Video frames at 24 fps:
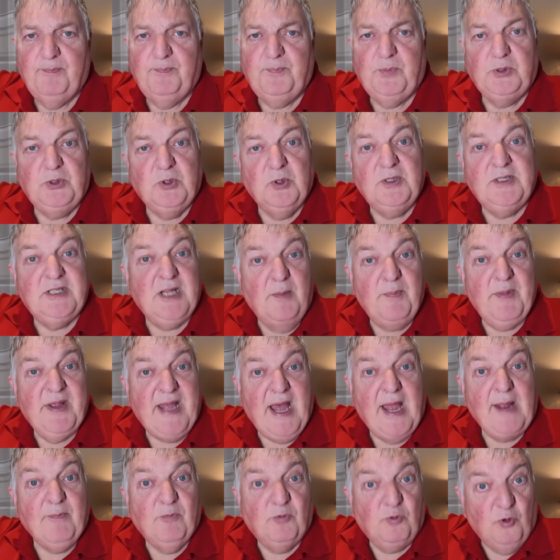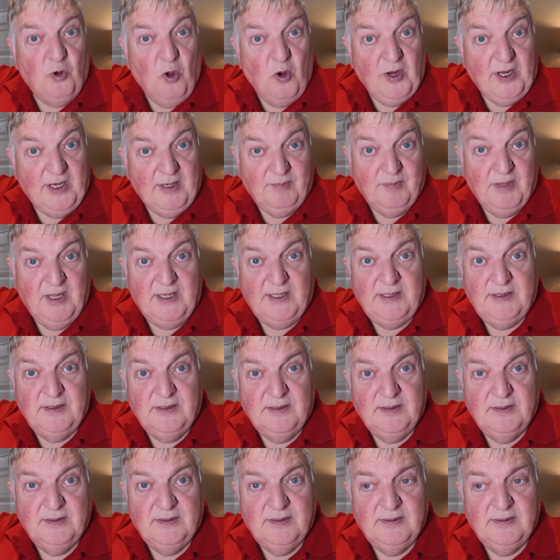But don't tell me I'm wrong in mine,